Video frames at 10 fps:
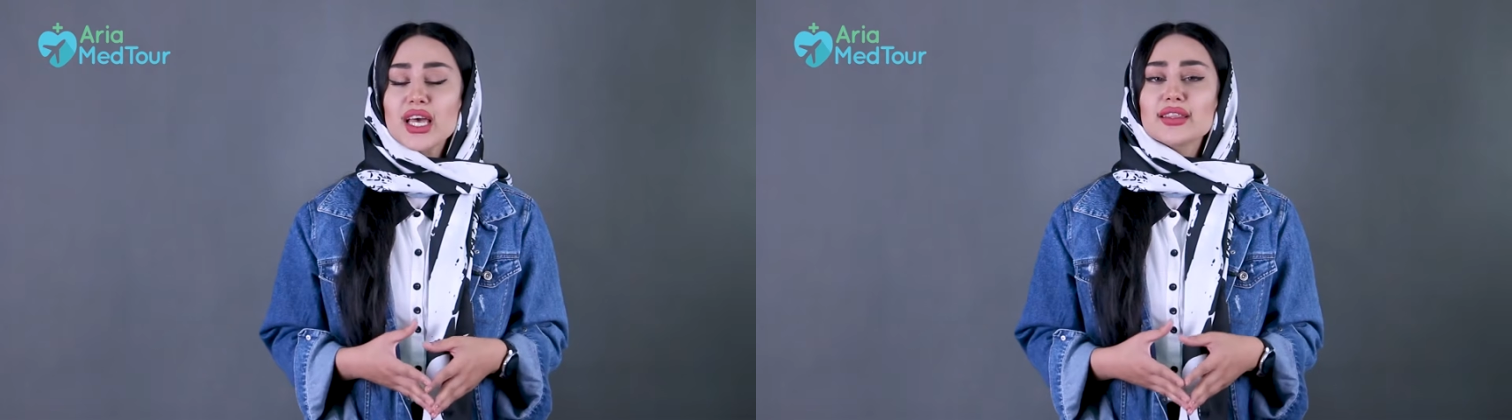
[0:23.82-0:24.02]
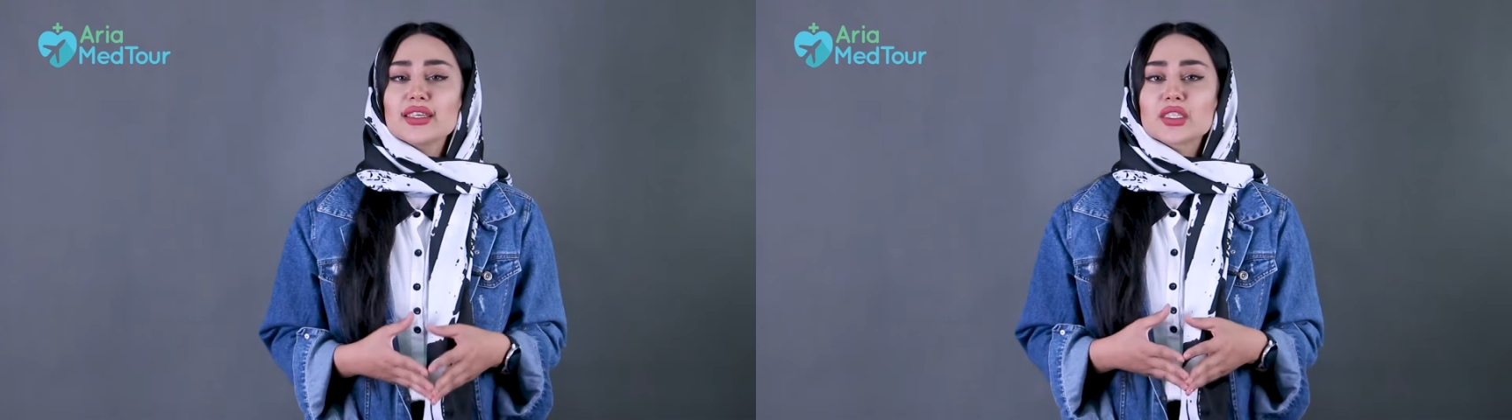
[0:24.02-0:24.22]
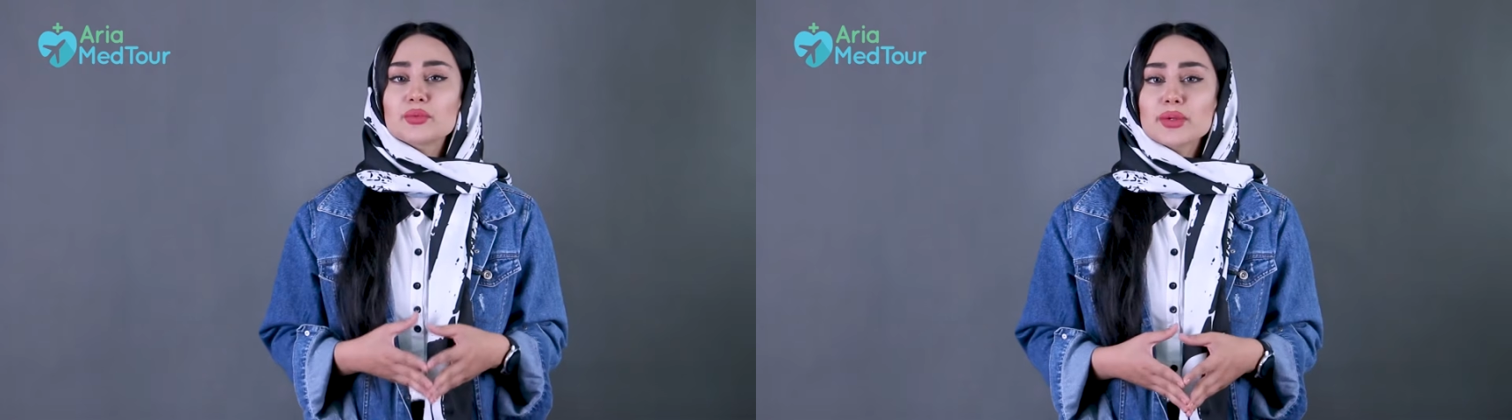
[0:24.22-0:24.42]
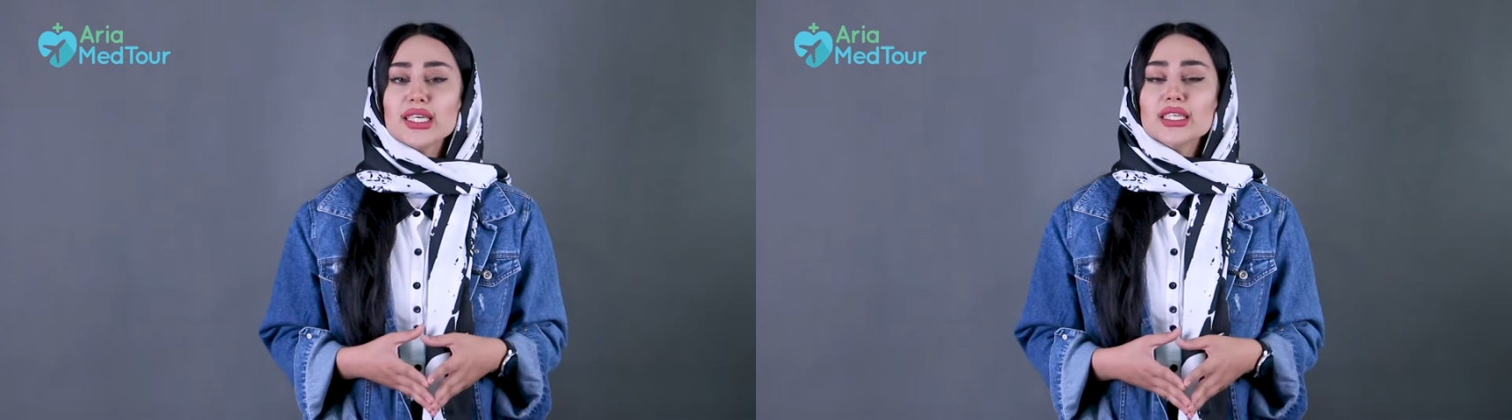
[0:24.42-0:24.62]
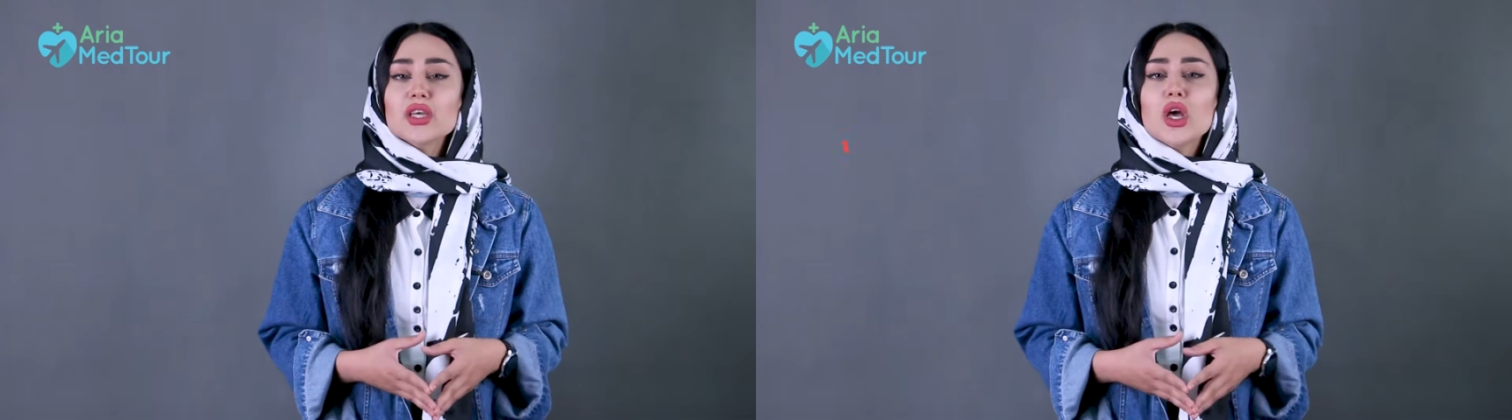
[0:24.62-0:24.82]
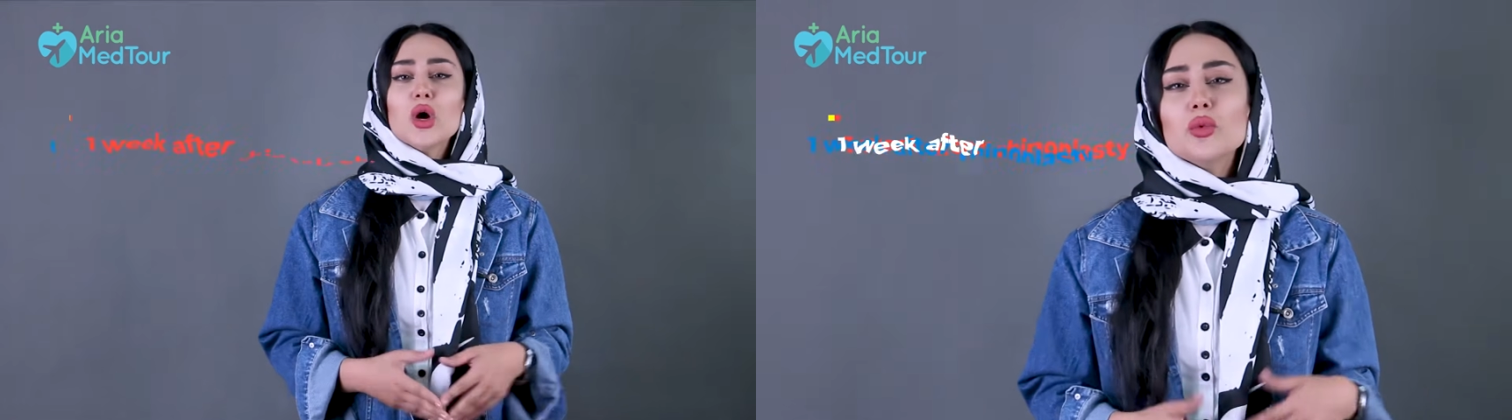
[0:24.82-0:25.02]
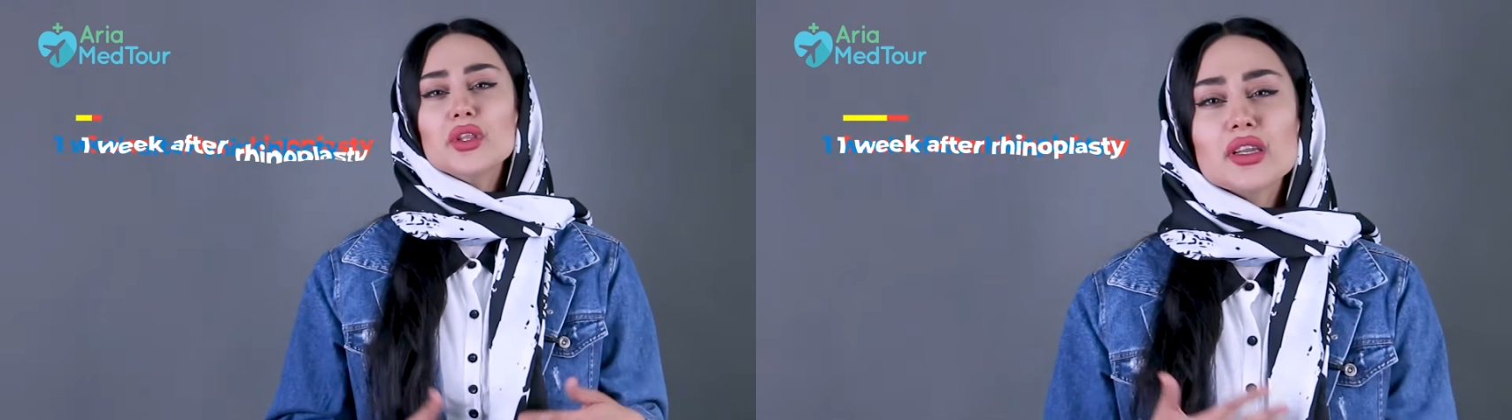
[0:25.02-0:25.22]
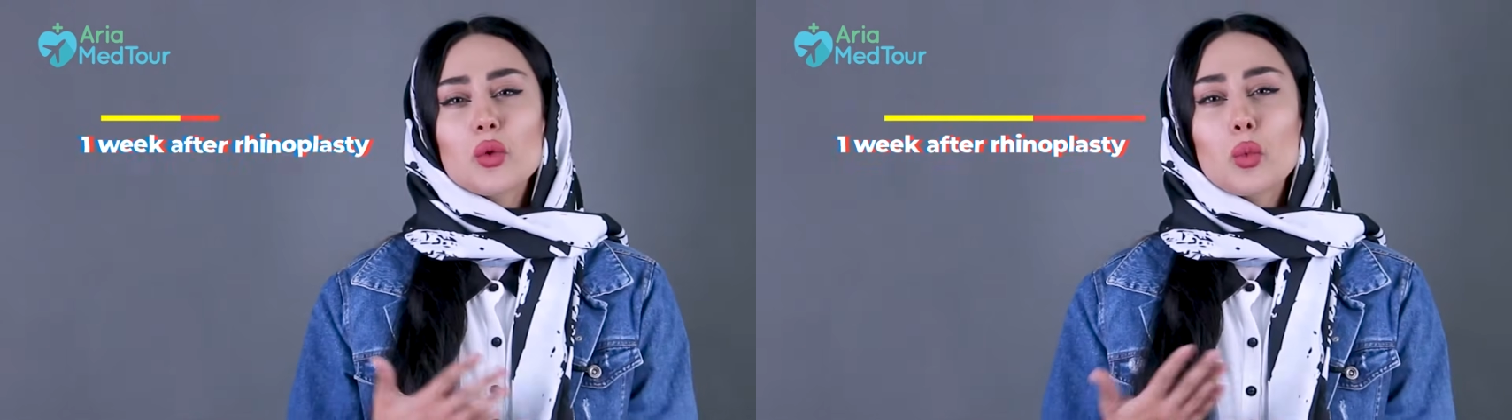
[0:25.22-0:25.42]
and the splint
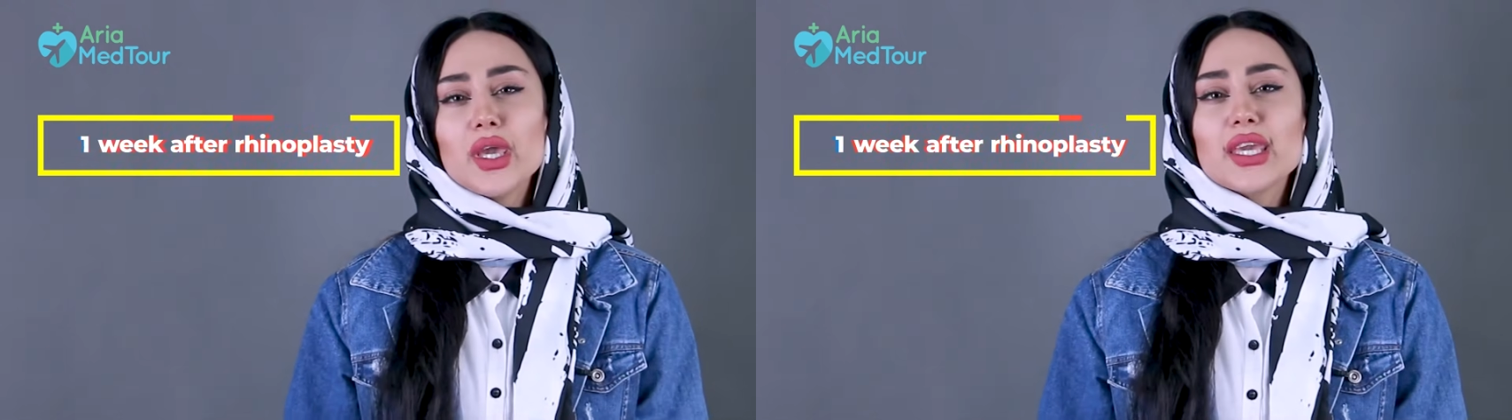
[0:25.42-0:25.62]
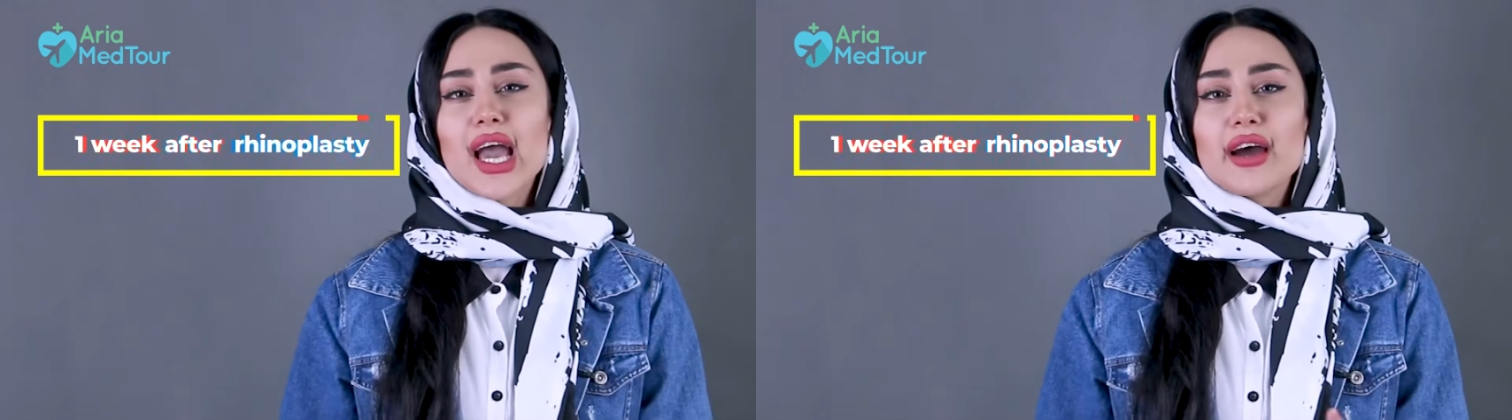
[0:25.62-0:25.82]
within a week